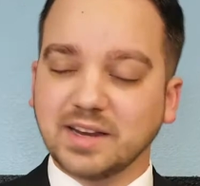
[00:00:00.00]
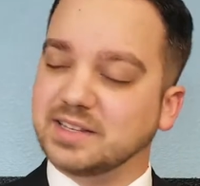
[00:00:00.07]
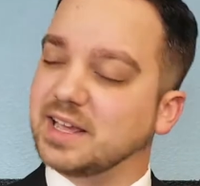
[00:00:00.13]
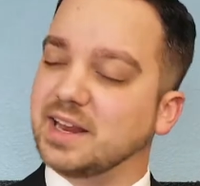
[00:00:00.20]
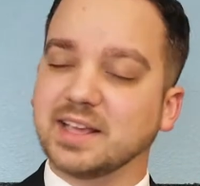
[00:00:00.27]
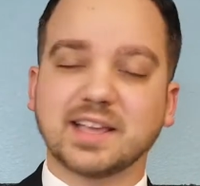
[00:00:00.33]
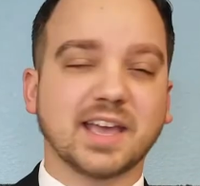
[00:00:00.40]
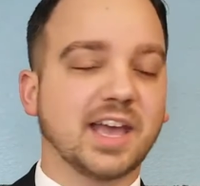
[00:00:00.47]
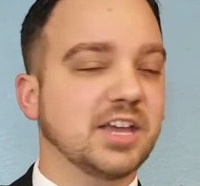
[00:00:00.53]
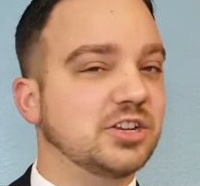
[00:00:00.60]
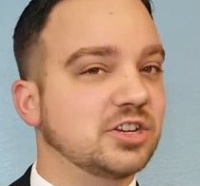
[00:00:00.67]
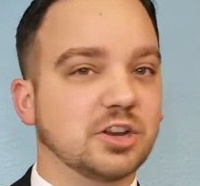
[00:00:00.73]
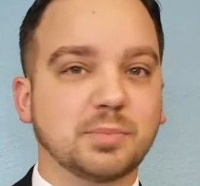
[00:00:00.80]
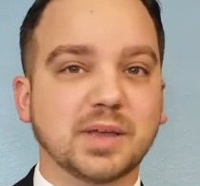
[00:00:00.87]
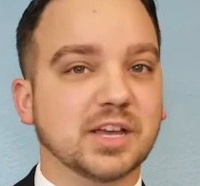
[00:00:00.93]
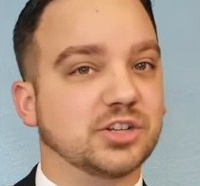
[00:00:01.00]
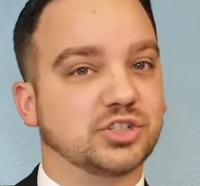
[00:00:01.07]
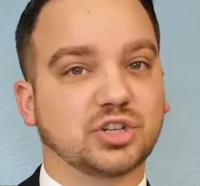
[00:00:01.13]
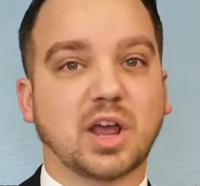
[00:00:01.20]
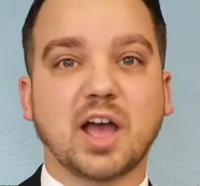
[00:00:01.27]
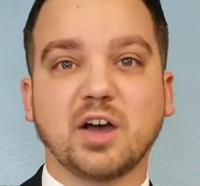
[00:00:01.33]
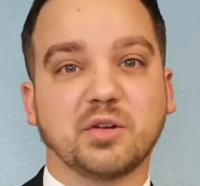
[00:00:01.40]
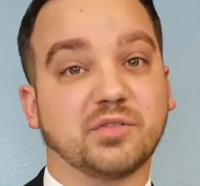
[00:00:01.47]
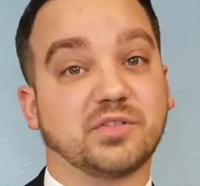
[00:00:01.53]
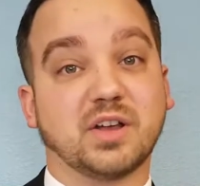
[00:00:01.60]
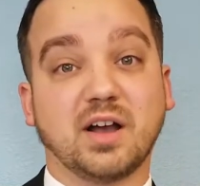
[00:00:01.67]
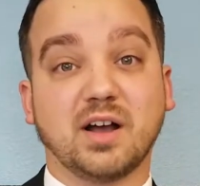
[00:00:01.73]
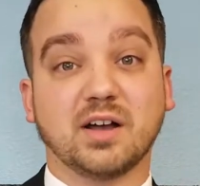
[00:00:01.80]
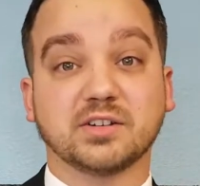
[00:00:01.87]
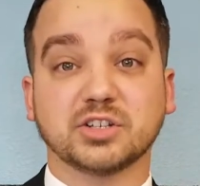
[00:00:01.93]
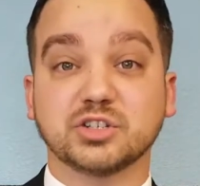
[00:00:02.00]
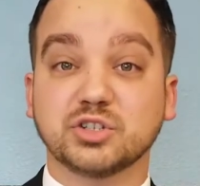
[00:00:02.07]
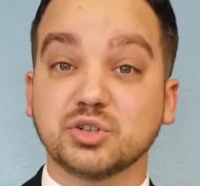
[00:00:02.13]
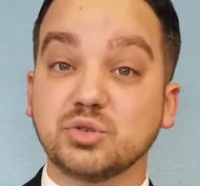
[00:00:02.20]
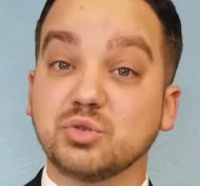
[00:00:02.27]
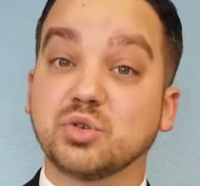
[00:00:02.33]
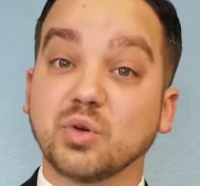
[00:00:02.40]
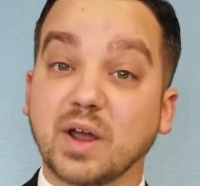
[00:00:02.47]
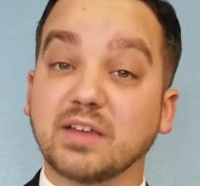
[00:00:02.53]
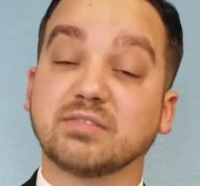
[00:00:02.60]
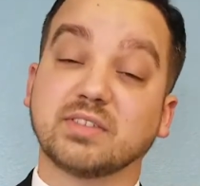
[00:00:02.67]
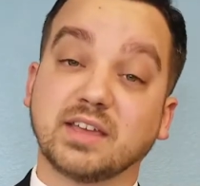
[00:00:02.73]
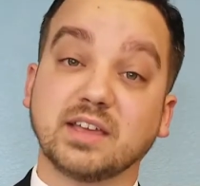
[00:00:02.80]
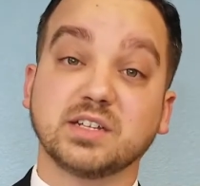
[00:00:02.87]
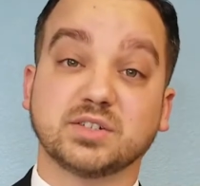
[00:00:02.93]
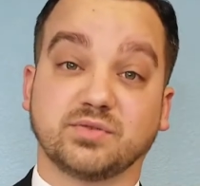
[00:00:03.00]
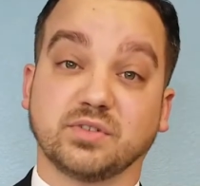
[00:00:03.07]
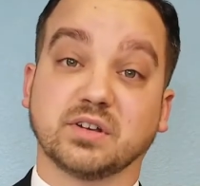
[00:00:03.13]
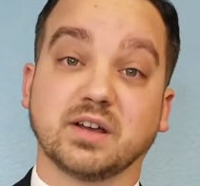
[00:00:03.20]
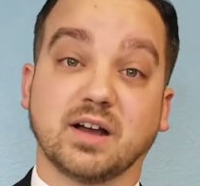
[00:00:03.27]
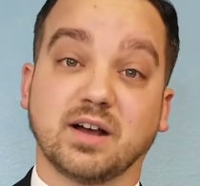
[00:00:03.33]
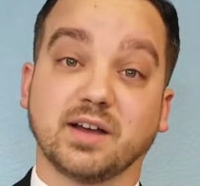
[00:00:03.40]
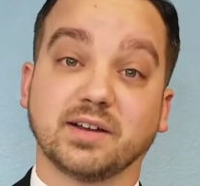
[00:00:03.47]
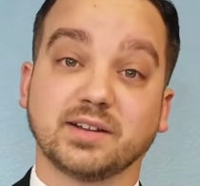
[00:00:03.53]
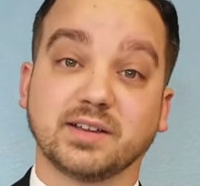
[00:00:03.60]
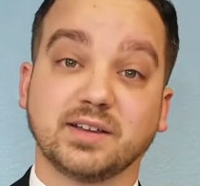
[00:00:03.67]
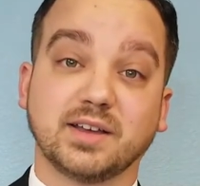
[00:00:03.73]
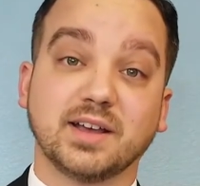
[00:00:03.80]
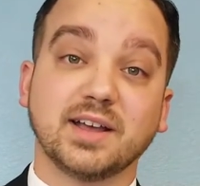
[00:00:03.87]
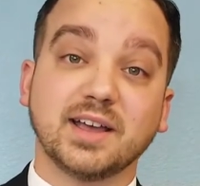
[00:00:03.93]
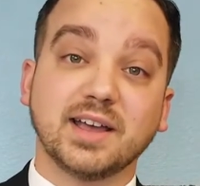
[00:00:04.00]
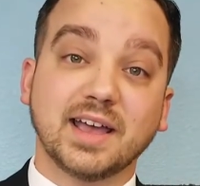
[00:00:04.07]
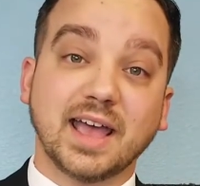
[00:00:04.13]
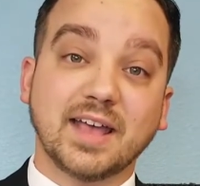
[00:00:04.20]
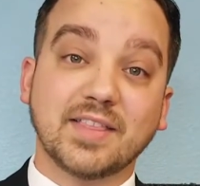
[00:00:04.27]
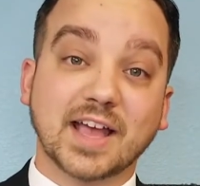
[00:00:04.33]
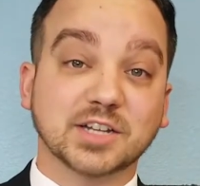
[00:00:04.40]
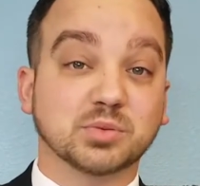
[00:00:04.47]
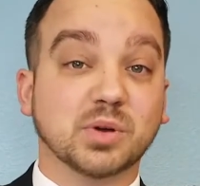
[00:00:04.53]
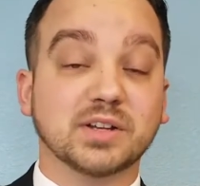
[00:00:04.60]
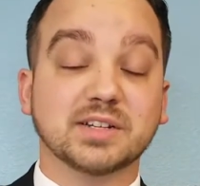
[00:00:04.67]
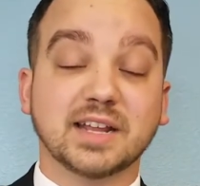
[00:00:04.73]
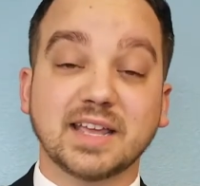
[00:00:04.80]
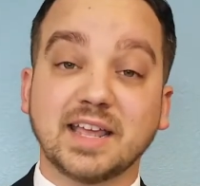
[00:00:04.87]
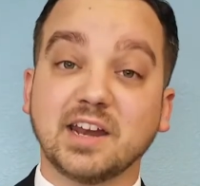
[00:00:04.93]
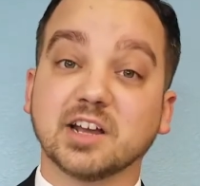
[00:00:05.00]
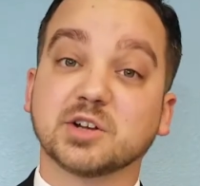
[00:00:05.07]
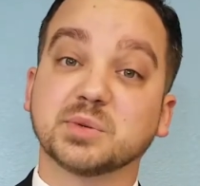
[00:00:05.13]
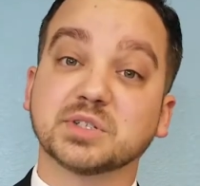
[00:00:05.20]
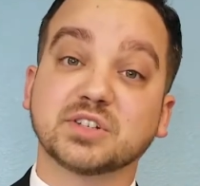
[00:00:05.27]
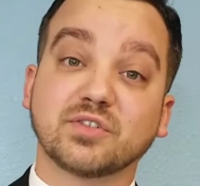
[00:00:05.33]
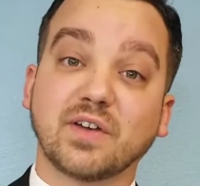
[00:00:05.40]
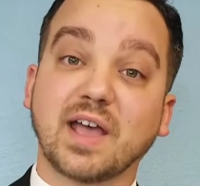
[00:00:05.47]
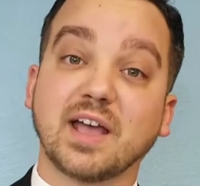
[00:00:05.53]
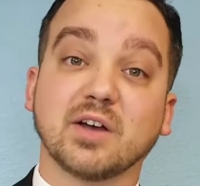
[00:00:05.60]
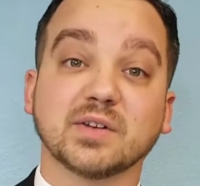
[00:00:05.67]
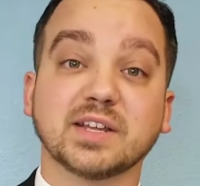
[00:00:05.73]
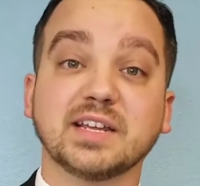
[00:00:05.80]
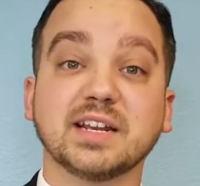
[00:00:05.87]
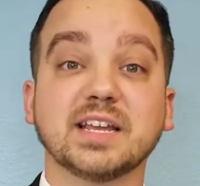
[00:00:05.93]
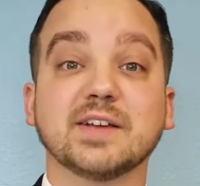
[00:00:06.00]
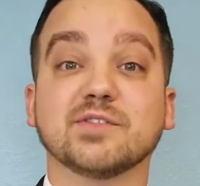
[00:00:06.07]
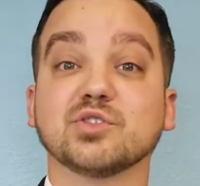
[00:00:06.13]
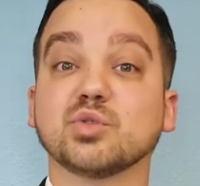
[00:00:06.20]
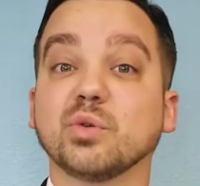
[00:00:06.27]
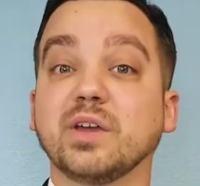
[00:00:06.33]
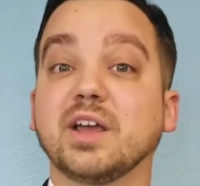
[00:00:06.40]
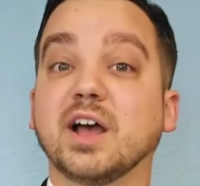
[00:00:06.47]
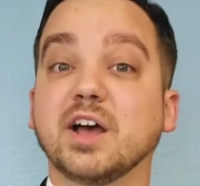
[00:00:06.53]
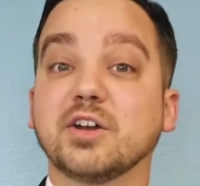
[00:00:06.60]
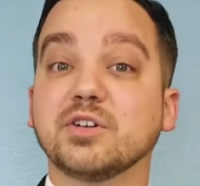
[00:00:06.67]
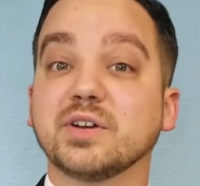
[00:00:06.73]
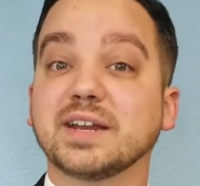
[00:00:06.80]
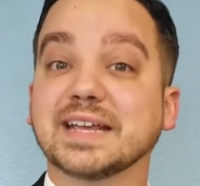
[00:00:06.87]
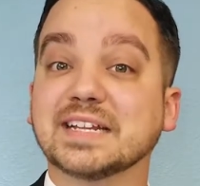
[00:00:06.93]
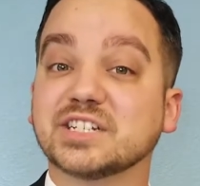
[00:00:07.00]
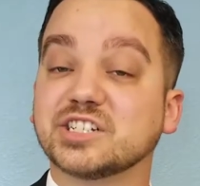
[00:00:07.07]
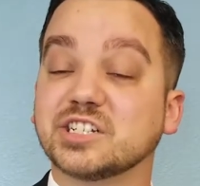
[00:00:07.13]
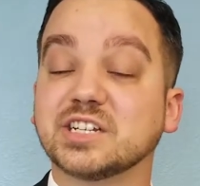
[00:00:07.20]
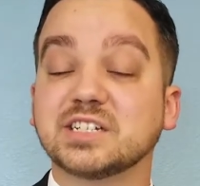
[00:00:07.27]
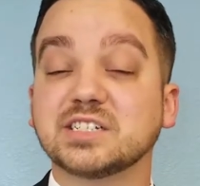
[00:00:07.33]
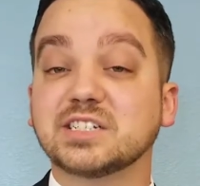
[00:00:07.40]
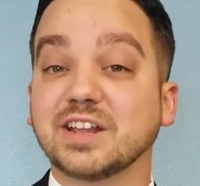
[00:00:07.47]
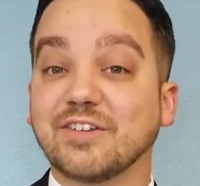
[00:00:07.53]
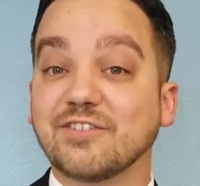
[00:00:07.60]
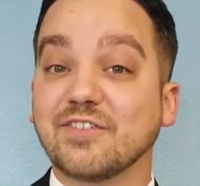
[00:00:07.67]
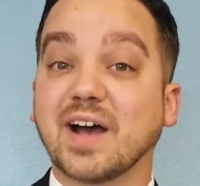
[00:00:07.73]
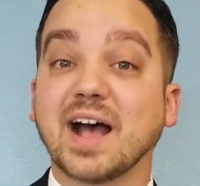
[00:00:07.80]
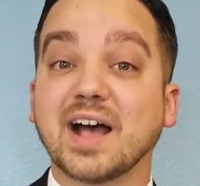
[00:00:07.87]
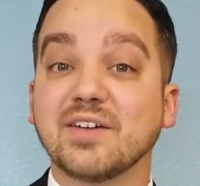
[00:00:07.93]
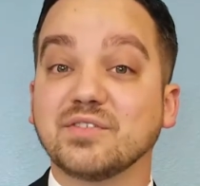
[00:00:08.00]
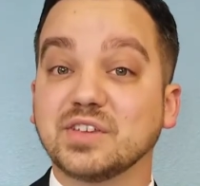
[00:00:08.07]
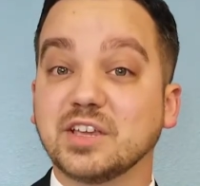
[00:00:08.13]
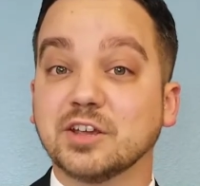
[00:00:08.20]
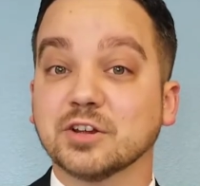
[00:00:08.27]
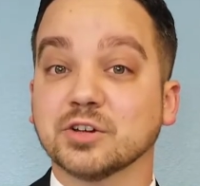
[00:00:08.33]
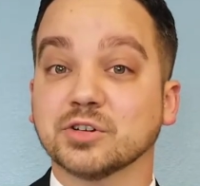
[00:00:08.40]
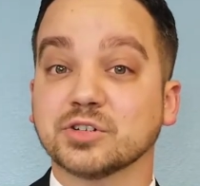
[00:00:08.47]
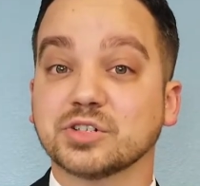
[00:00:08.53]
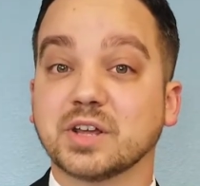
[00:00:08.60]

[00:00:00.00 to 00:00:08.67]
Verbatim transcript: dedication to be a child of God, to do great things for God. And that's what Enoch was found. He lived 365 years.